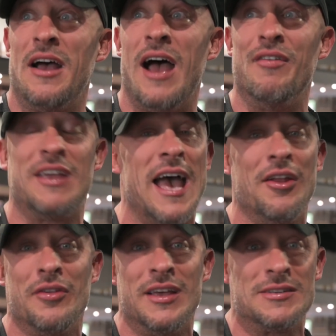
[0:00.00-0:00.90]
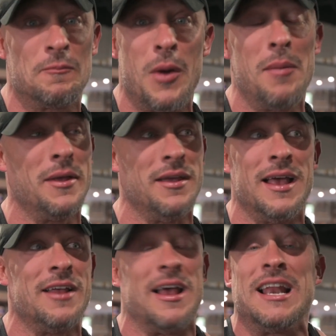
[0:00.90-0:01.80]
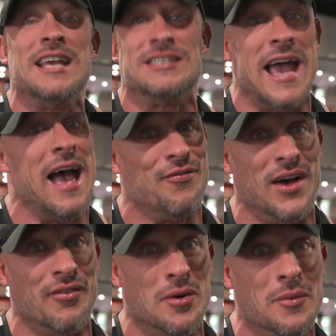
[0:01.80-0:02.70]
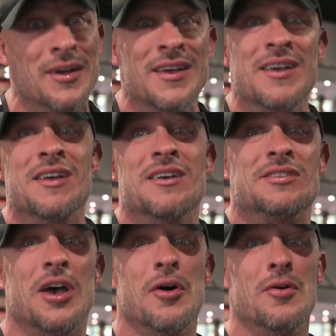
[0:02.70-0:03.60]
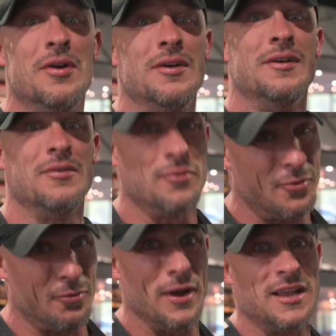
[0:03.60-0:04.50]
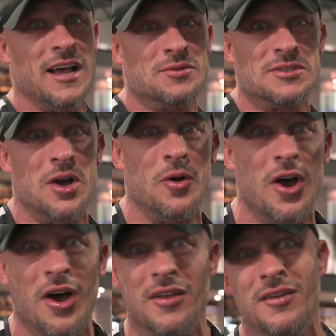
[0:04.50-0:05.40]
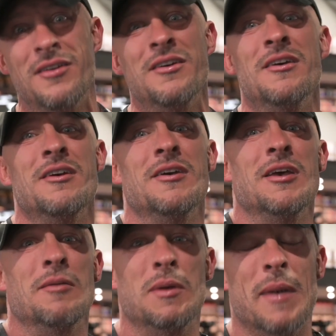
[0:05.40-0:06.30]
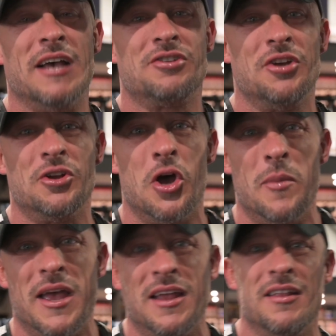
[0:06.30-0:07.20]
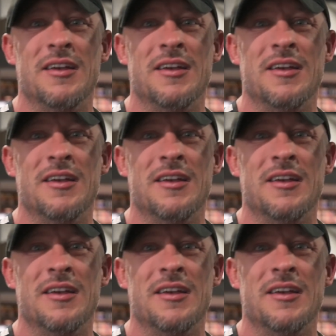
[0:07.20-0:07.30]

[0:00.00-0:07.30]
I've encountered this probably at least half of them. So recognize what's going on and be master of your domain.